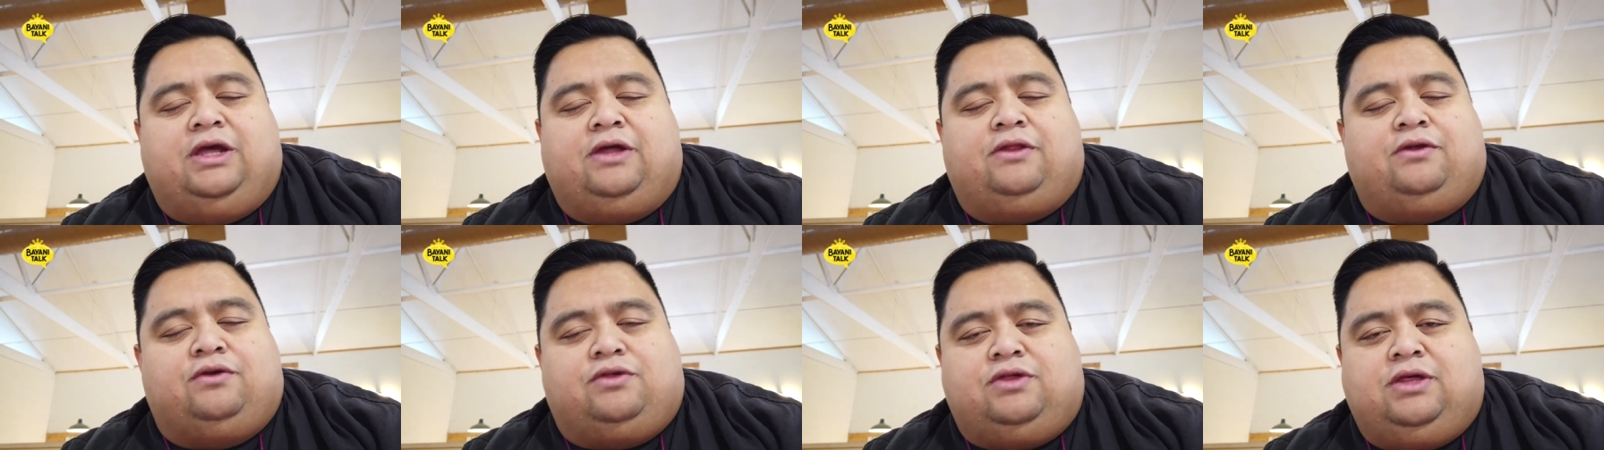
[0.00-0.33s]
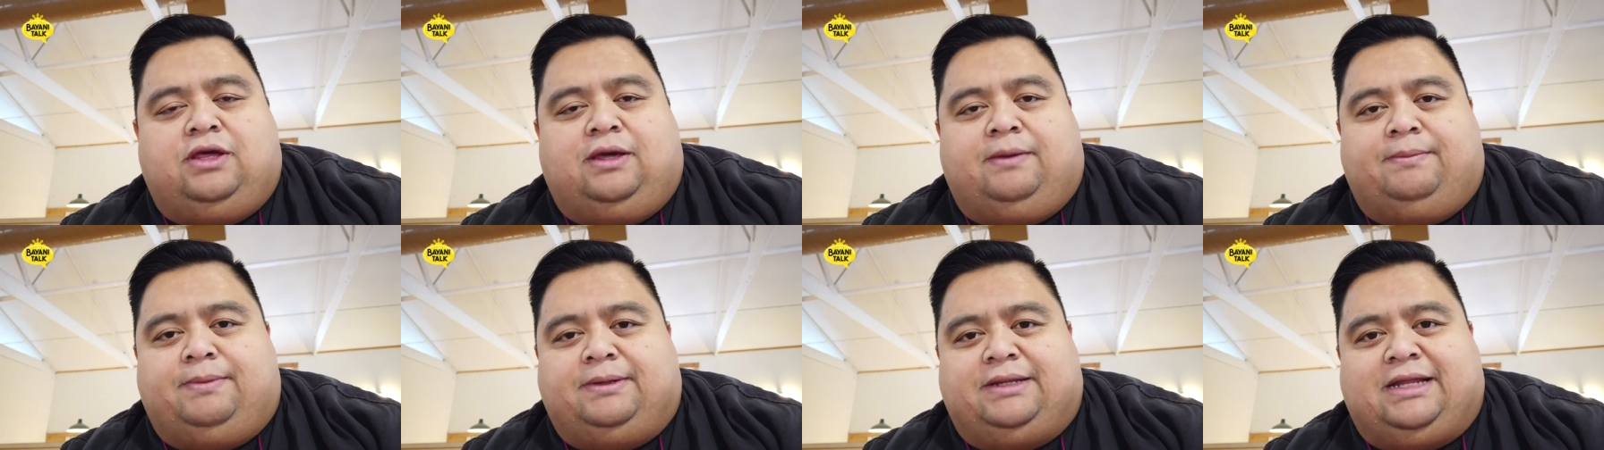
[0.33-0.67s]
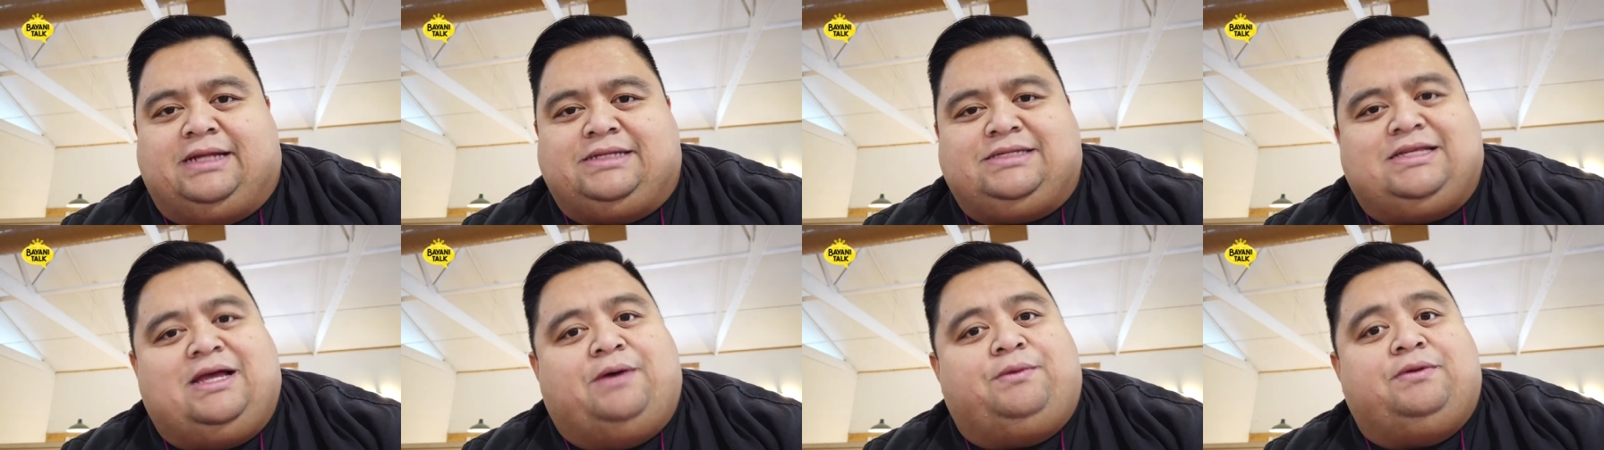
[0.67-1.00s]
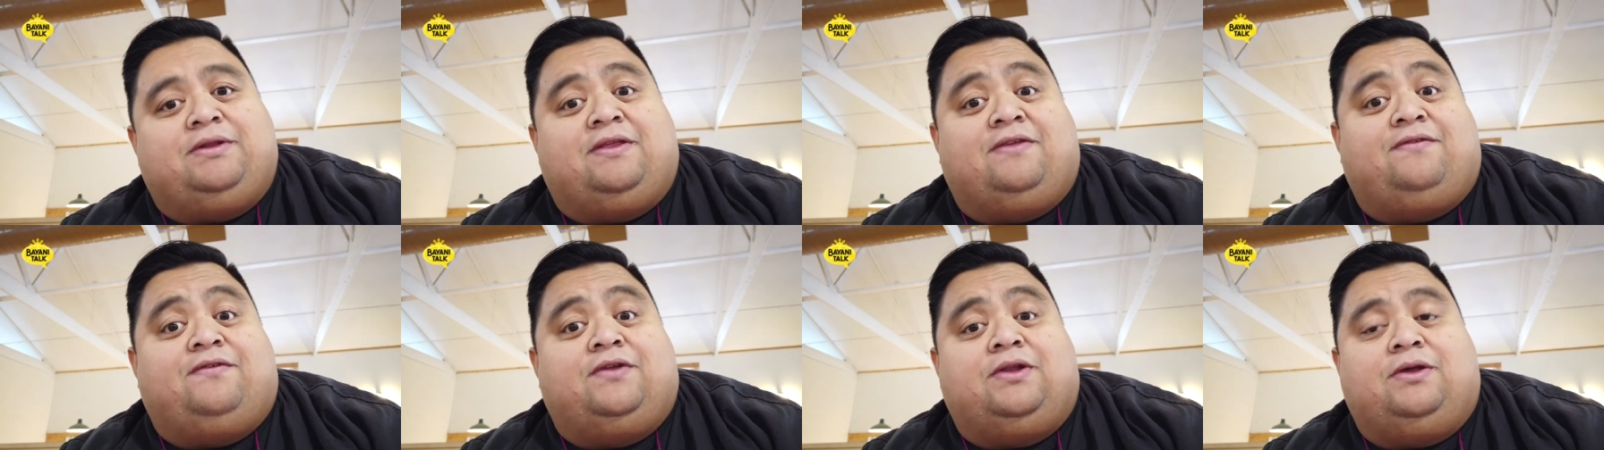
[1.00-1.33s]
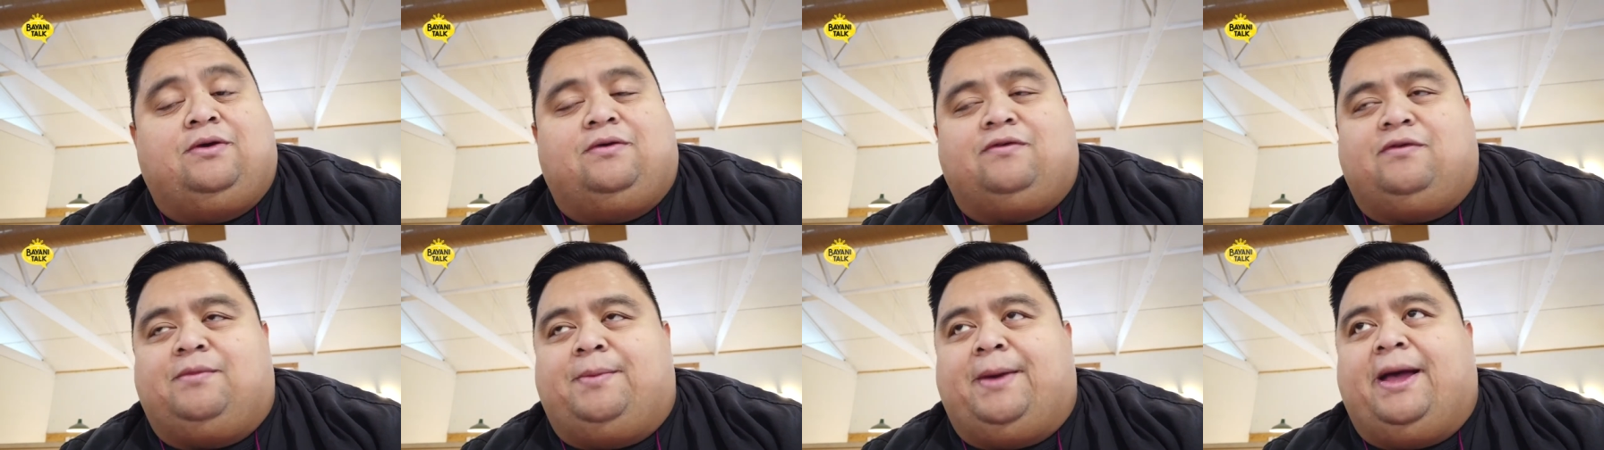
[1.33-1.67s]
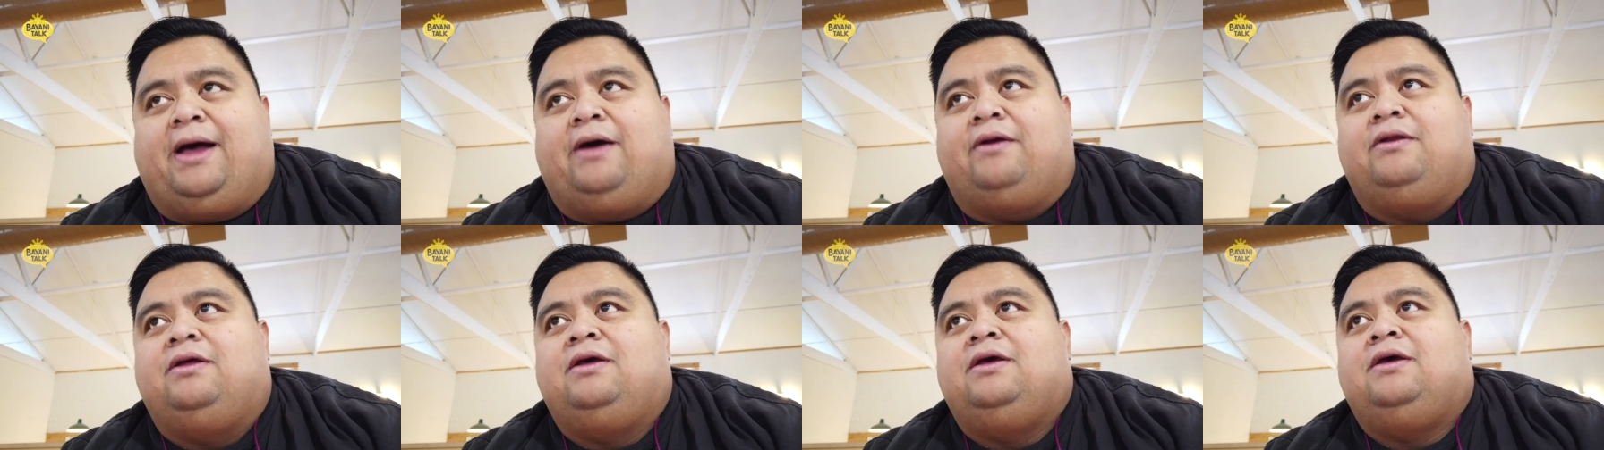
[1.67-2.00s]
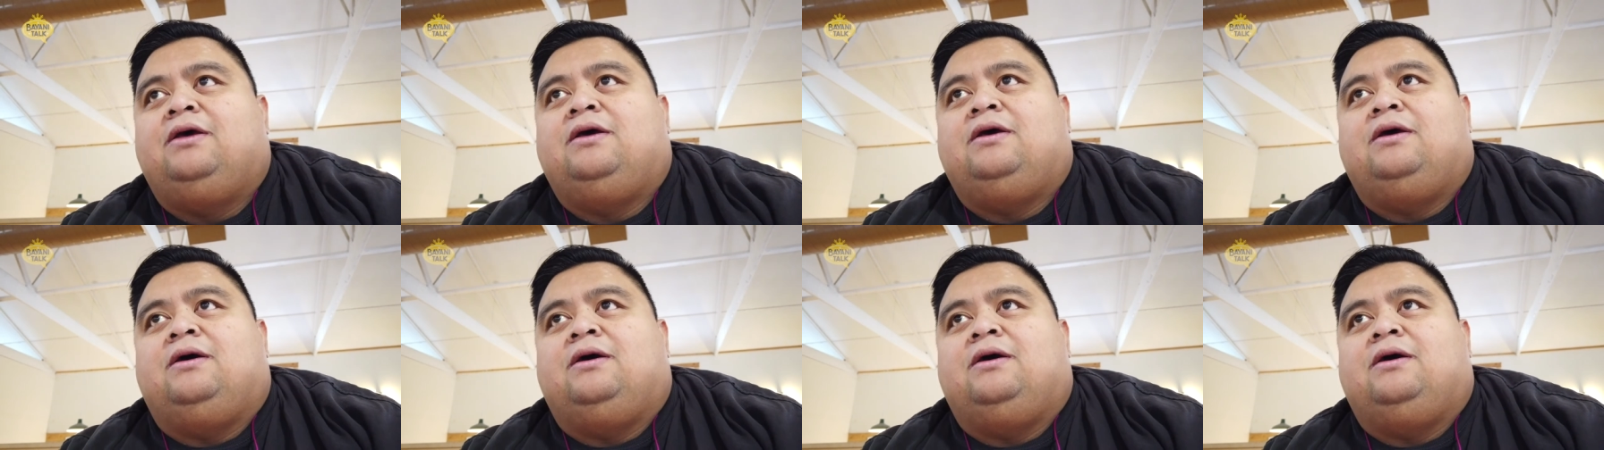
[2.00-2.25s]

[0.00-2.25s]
the other cheek, but that's not what this video is about